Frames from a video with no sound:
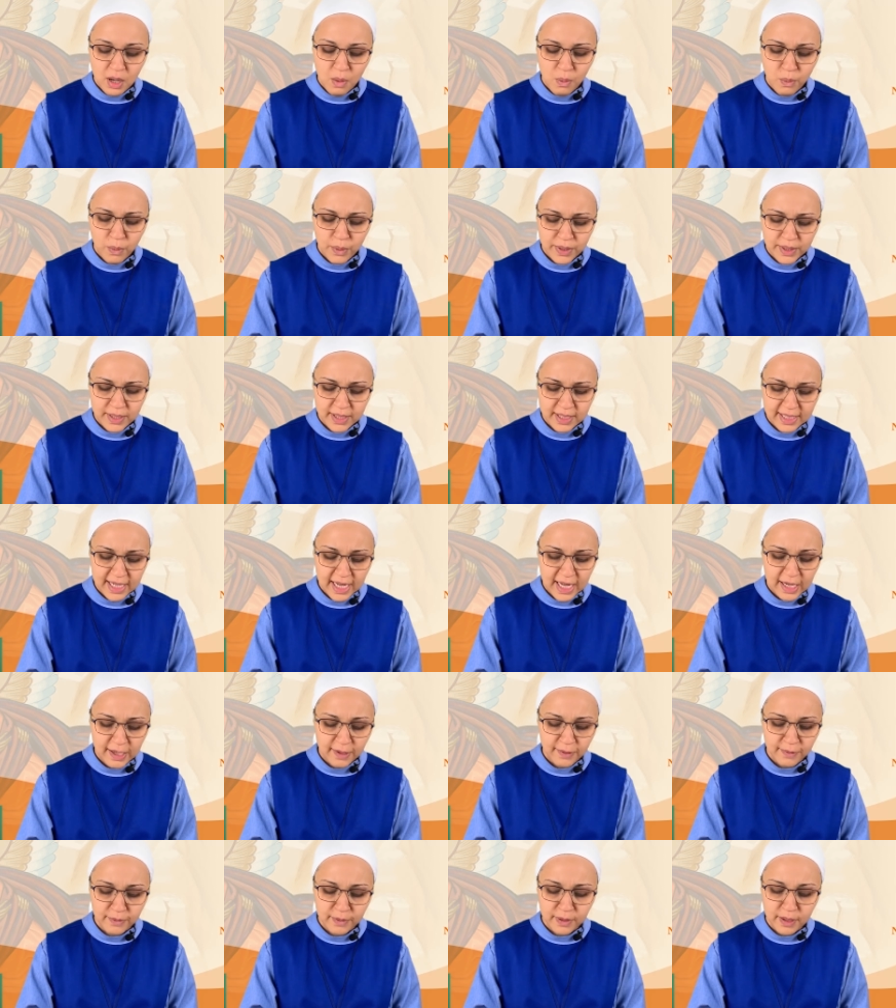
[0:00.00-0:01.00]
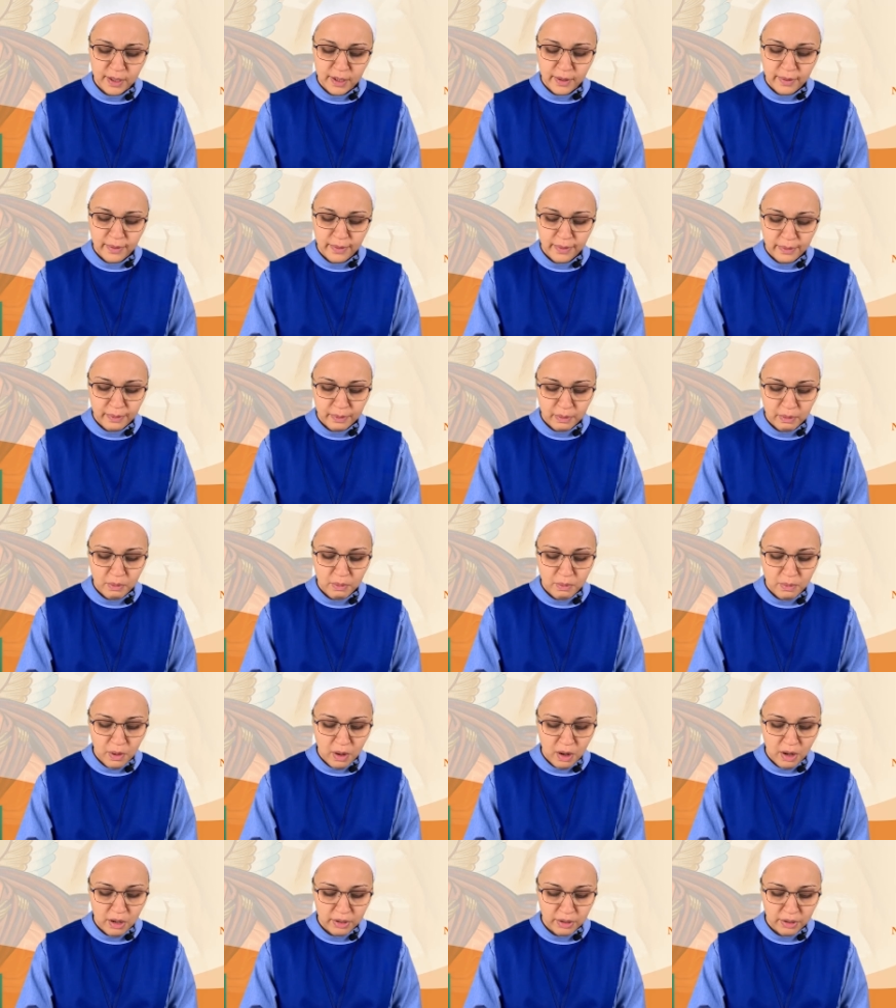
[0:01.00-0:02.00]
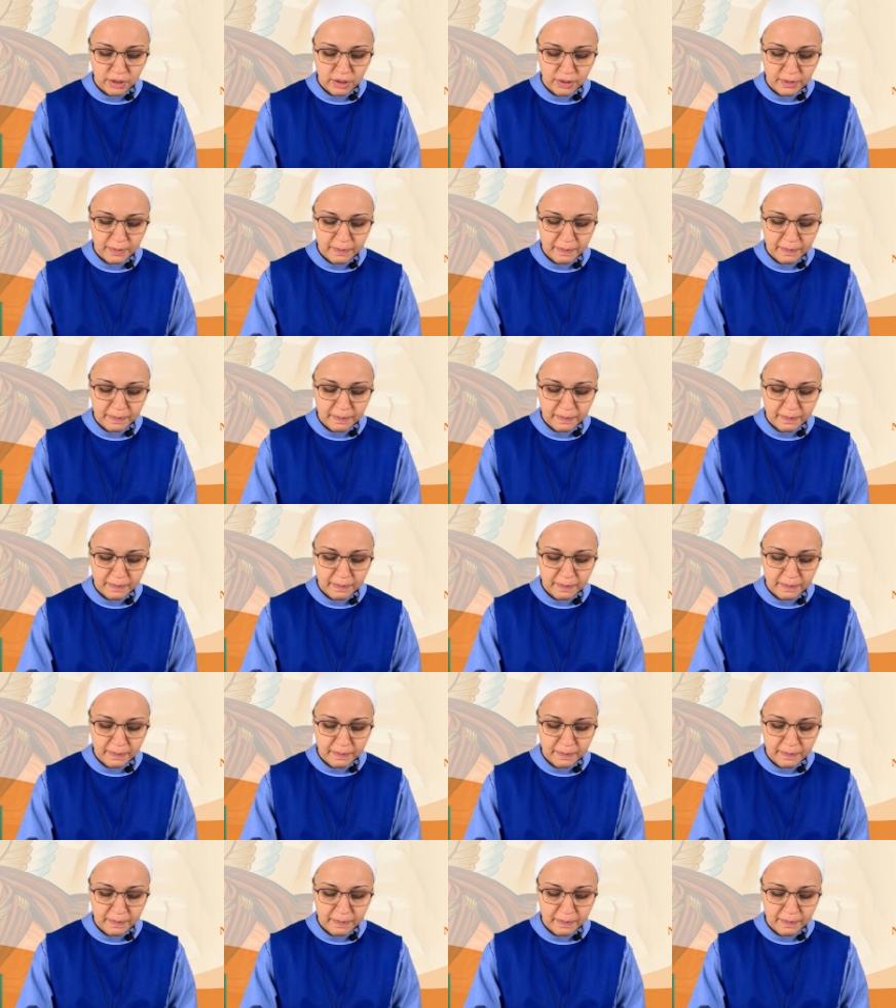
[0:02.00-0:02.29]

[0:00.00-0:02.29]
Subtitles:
were saved through water.